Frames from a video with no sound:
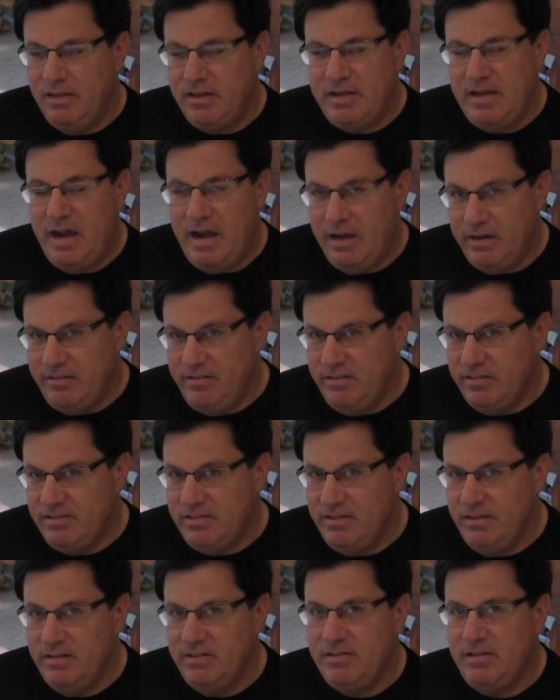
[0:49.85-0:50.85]
the
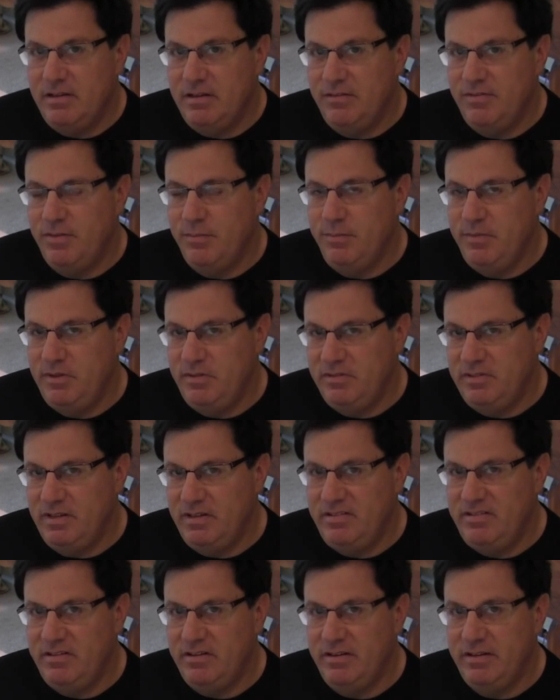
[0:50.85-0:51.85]
consciousness of the
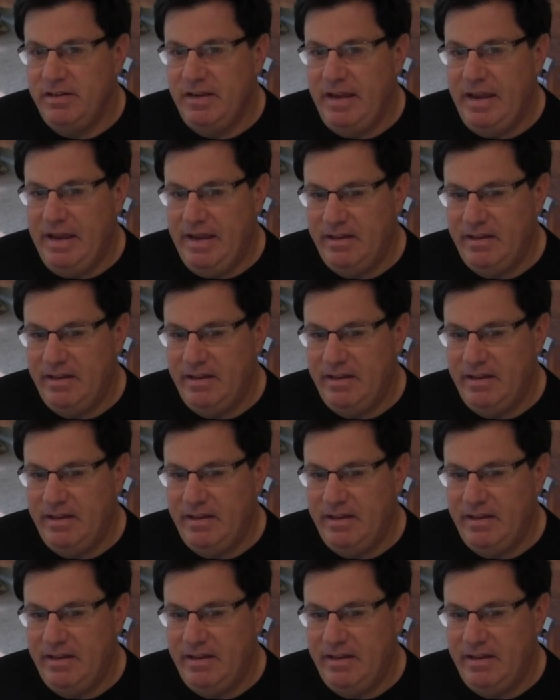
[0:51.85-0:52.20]
musician